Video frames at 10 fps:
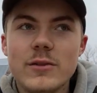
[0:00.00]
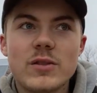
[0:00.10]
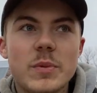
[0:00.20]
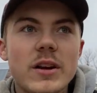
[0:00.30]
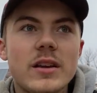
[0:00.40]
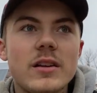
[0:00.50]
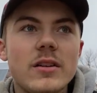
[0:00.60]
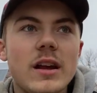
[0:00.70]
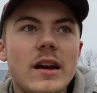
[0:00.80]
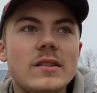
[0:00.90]
You've sparked
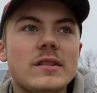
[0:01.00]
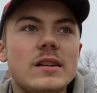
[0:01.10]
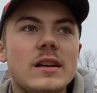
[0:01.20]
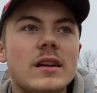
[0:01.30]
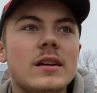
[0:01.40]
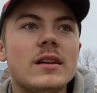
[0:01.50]
curiosity.